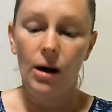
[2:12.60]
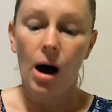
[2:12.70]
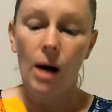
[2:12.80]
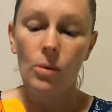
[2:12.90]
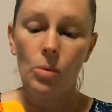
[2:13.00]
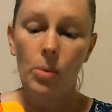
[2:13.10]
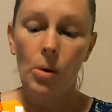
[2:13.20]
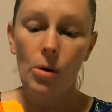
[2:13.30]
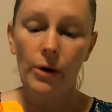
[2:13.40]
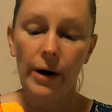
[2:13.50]
I will
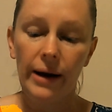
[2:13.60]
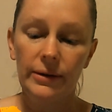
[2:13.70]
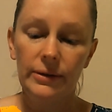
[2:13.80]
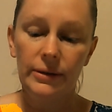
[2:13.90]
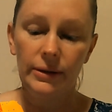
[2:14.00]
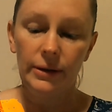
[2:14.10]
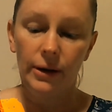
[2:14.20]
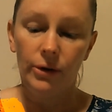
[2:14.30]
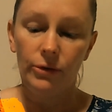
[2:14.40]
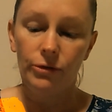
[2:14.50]
pour out
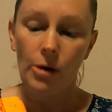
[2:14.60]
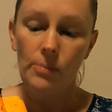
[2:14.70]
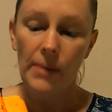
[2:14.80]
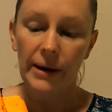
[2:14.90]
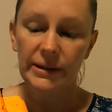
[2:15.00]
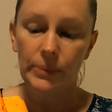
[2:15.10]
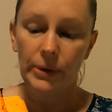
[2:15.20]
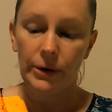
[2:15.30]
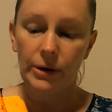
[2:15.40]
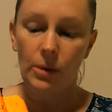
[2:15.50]
from my
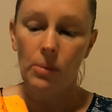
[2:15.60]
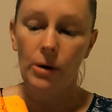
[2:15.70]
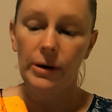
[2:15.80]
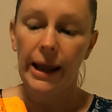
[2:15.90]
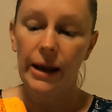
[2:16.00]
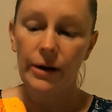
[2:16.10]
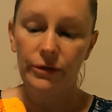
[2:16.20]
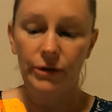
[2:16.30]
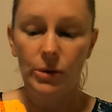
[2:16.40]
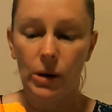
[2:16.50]
spirit upon
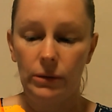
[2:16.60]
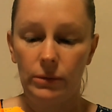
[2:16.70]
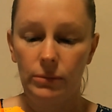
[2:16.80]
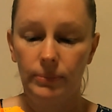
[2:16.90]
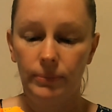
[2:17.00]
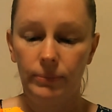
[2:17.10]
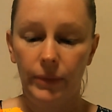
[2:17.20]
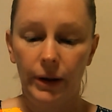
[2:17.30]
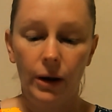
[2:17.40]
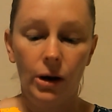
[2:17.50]
everyone.
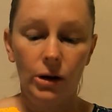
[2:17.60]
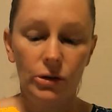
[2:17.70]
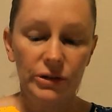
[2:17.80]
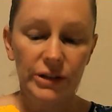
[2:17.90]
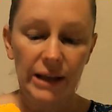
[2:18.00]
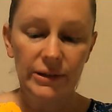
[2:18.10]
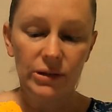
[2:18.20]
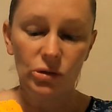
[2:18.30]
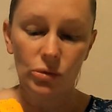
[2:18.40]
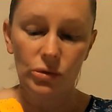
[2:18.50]
Your sons
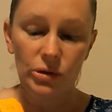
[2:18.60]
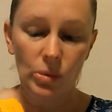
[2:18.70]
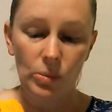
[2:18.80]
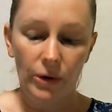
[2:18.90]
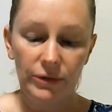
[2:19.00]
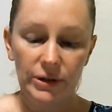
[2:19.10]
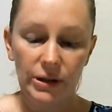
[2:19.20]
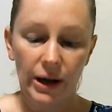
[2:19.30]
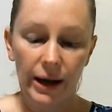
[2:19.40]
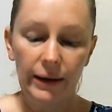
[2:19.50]
and daughters will
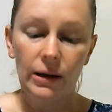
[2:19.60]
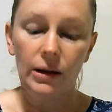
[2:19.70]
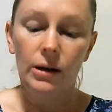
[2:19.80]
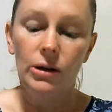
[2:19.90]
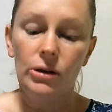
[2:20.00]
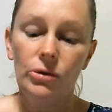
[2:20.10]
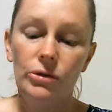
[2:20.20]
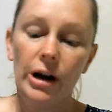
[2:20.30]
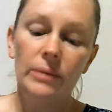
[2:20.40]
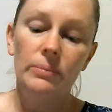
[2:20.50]
prophesy, your
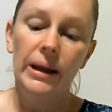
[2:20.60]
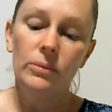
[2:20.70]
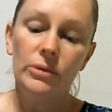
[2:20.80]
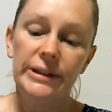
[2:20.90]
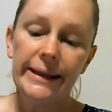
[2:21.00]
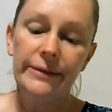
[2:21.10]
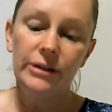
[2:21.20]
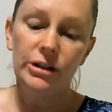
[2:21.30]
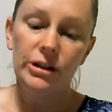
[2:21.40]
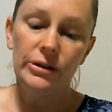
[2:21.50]
young men will see
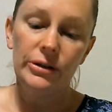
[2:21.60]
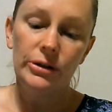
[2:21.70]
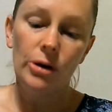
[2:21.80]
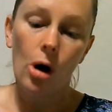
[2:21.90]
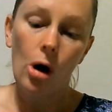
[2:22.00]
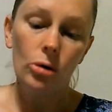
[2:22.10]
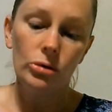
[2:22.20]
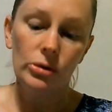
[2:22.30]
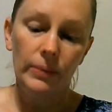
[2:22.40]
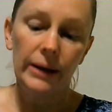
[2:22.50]
visions, your
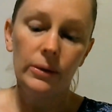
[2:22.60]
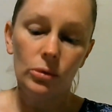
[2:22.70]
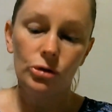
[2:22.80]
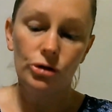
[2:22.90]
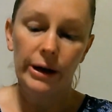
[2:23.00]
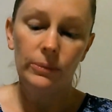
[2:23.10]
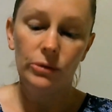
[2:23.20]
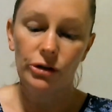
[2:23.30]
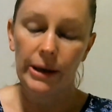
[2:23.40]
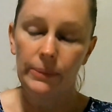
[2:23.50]
old men will dream
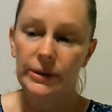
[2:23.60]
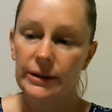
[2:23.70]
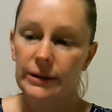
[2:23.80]
dreams.